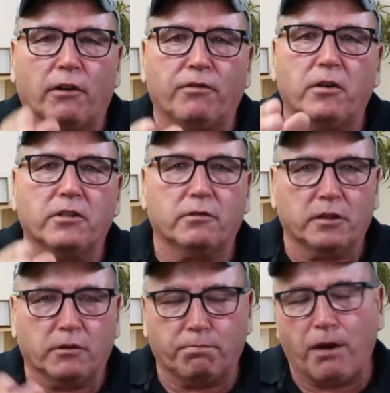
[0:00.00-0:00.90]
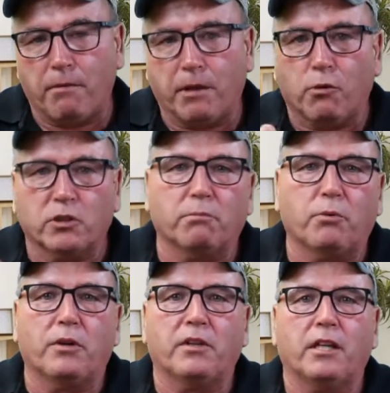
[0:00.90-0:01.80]
our furnace, which is probably the most
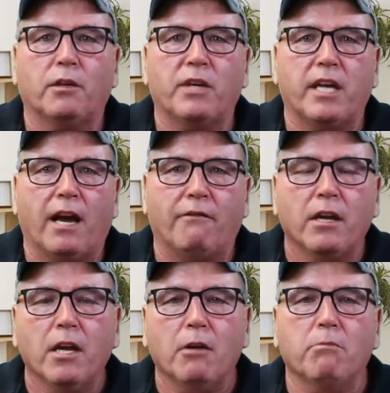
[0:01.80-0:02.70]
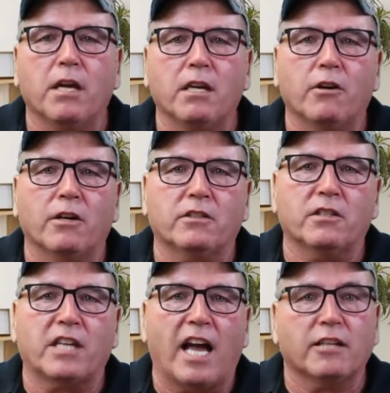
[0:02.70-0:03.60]
important thing that we have being here in
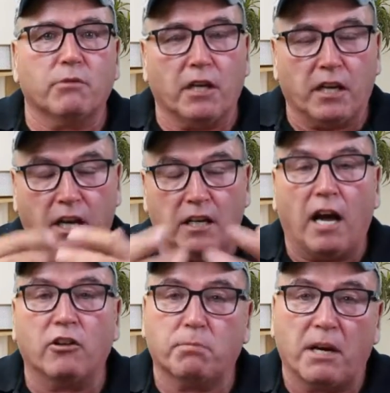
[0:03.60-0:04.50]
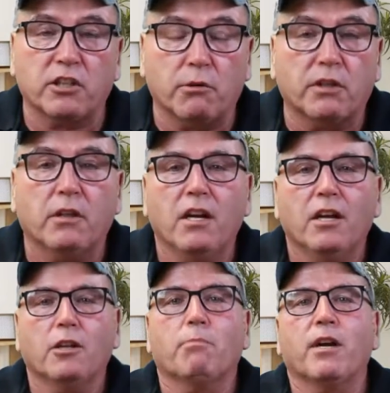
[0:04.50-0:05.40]
Saskatchewan, and then now especially with
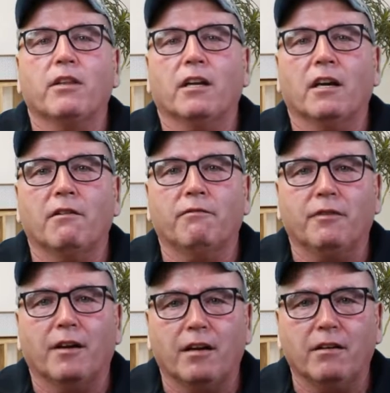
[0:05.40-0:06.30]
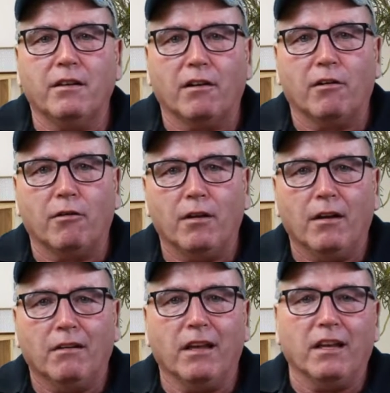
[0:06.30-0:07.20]
the breathing of, you know,
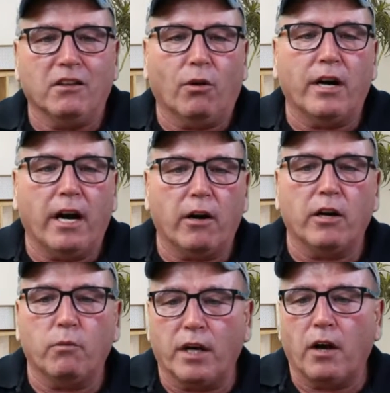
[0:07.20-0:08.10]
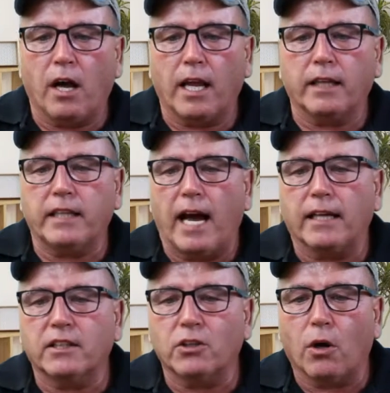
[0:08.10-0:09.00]
the indoor air and whatnot like
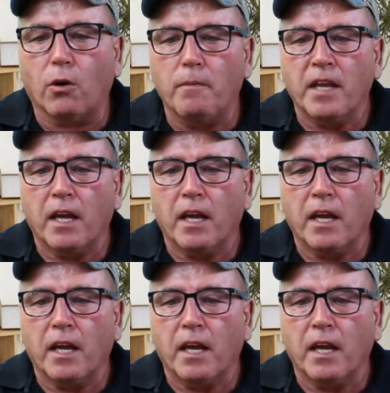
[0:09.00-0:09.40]
that. So,